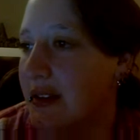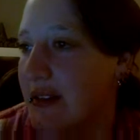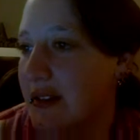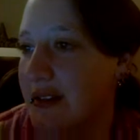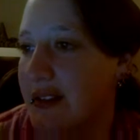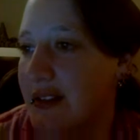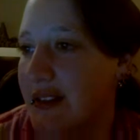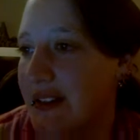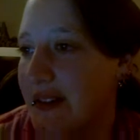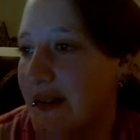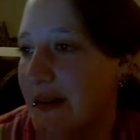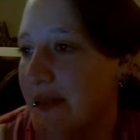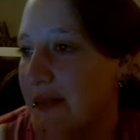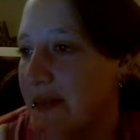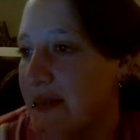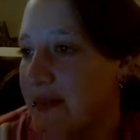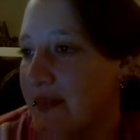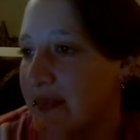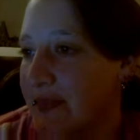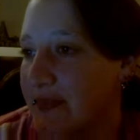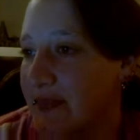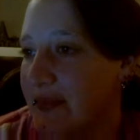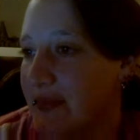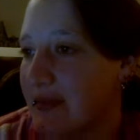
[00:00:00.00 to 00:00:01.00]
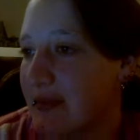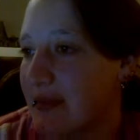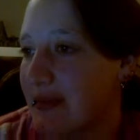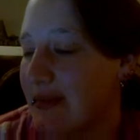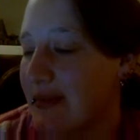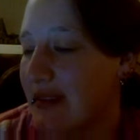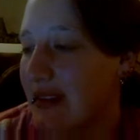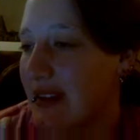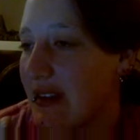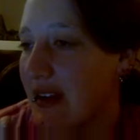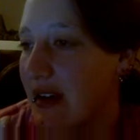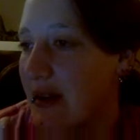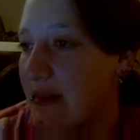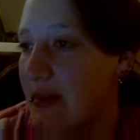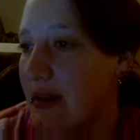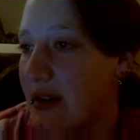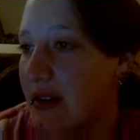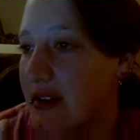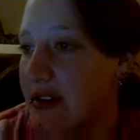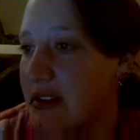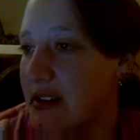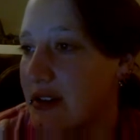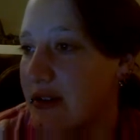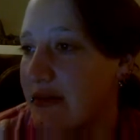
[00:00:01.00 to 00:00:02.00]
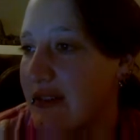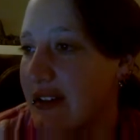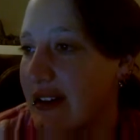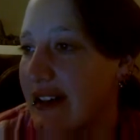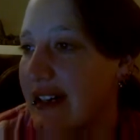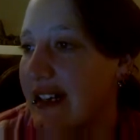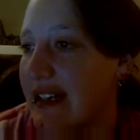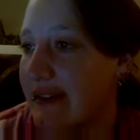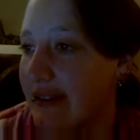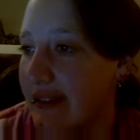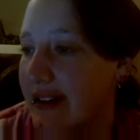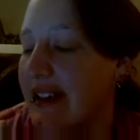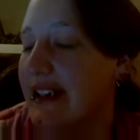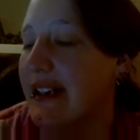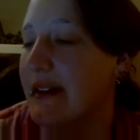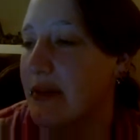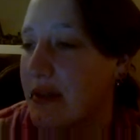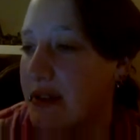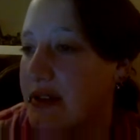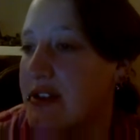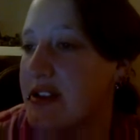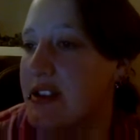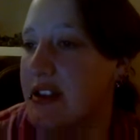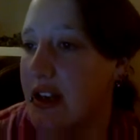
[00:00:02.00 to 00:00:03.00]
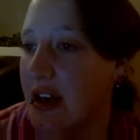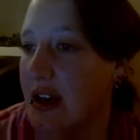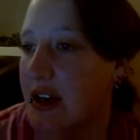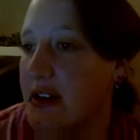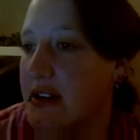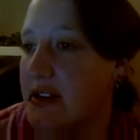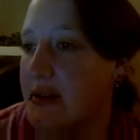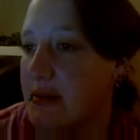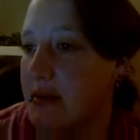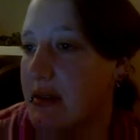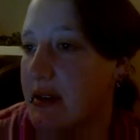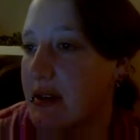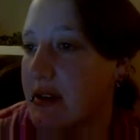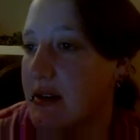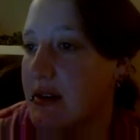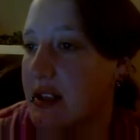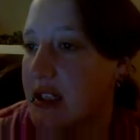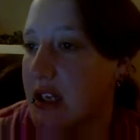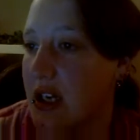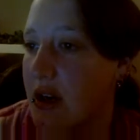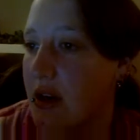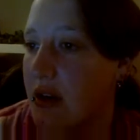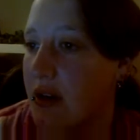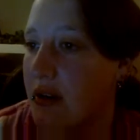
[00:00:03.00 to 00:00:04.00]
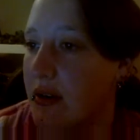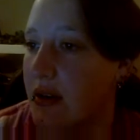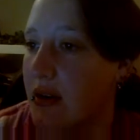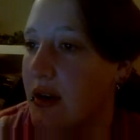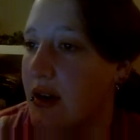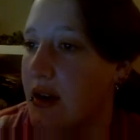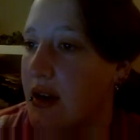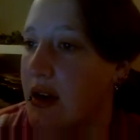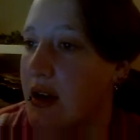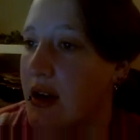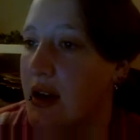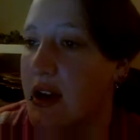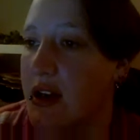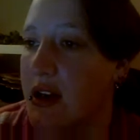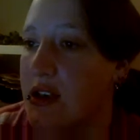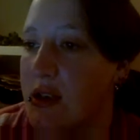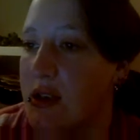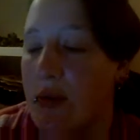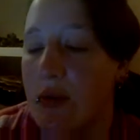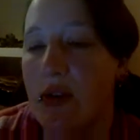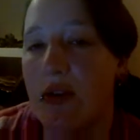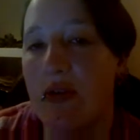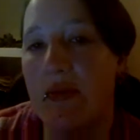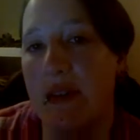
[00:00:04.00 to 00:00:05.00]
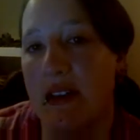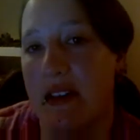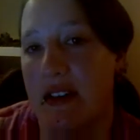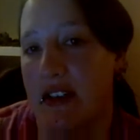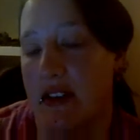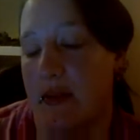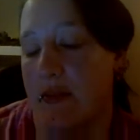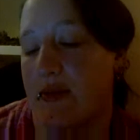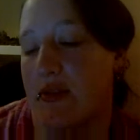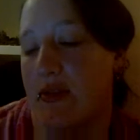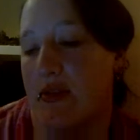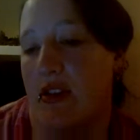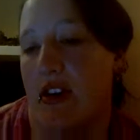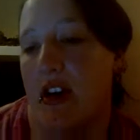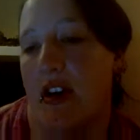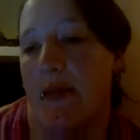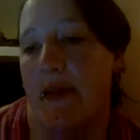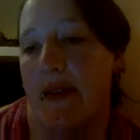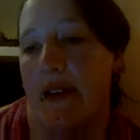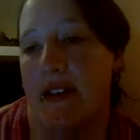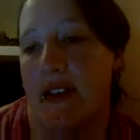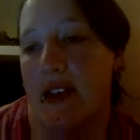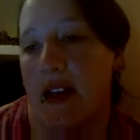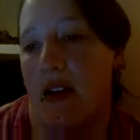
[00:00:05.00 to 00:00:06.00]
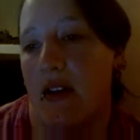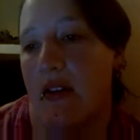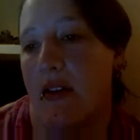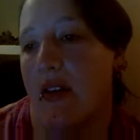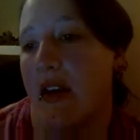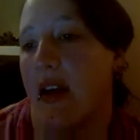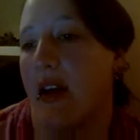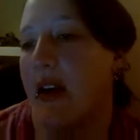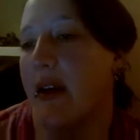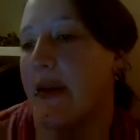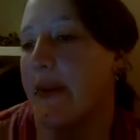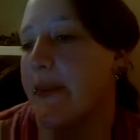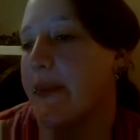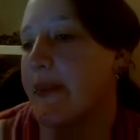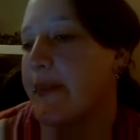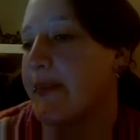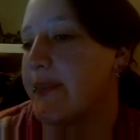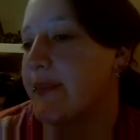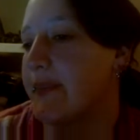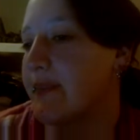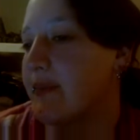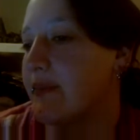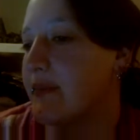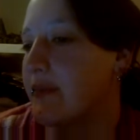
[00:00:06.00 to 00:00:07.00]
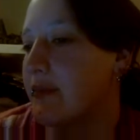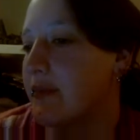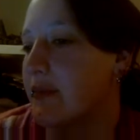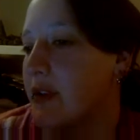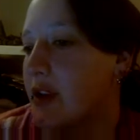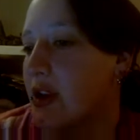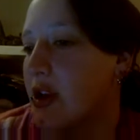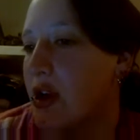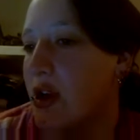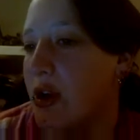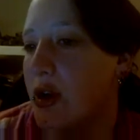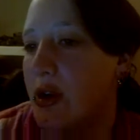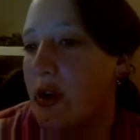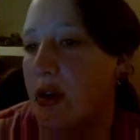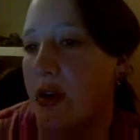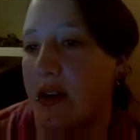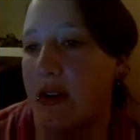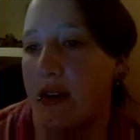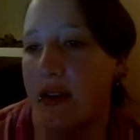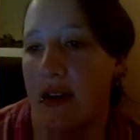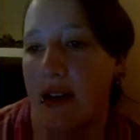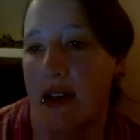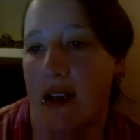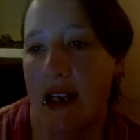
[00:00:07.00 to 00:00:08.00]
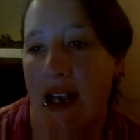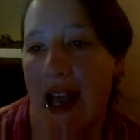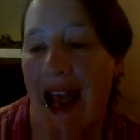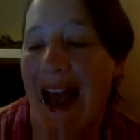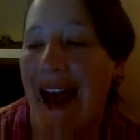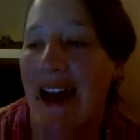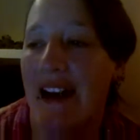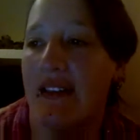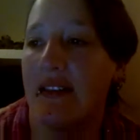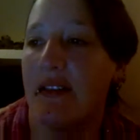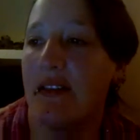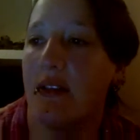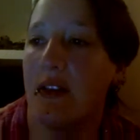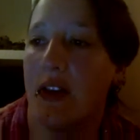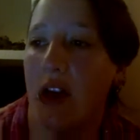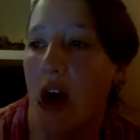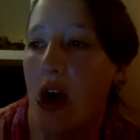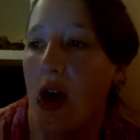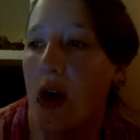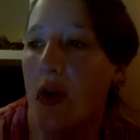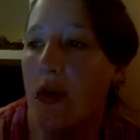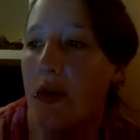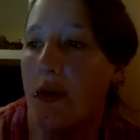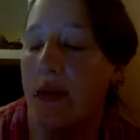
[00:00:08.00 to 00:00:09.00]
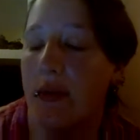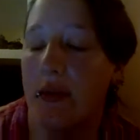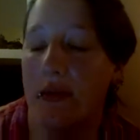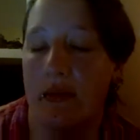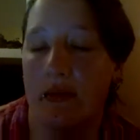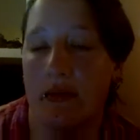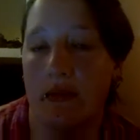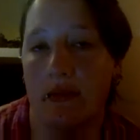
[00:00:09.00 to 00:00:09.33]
But I do really, really want to go to it. So, to all my subscribers out there who can go